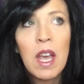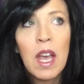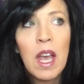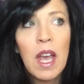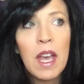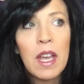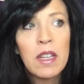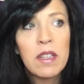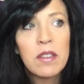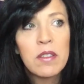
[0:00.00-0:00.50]

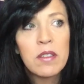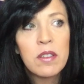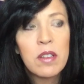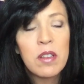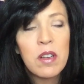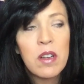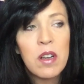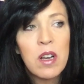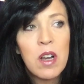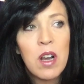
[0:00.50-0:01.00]
And
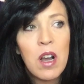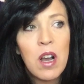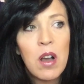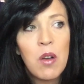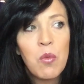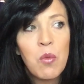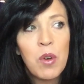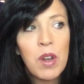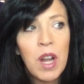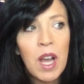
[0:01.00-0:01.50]

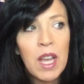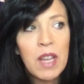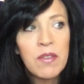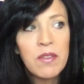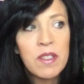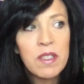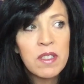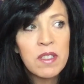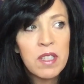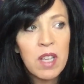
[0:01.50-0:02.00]
what
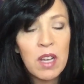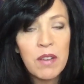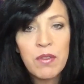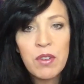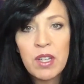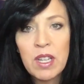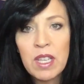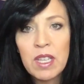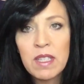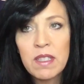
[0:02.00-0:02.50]
I've
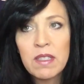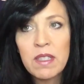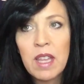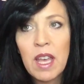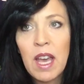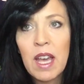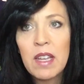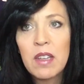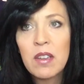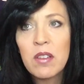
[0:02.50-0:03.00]
discovered is
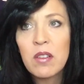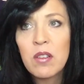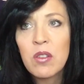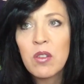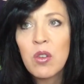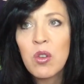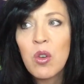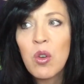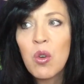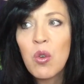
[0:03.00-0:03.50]
that
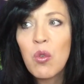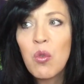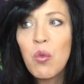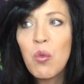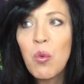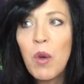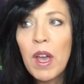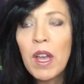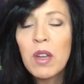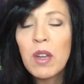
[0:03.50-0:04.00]

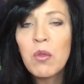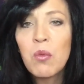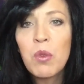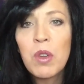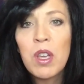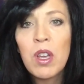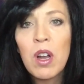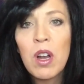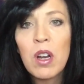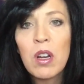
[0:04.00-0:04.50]
when
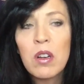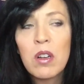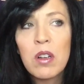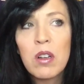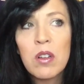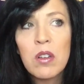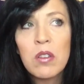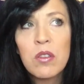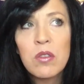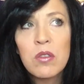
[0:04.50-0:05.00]
we are
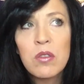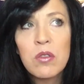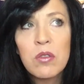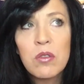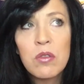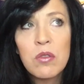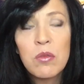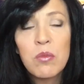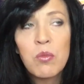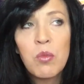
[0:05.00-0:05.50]

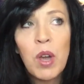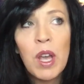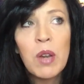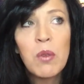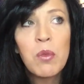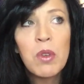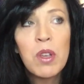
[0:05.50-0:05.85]
when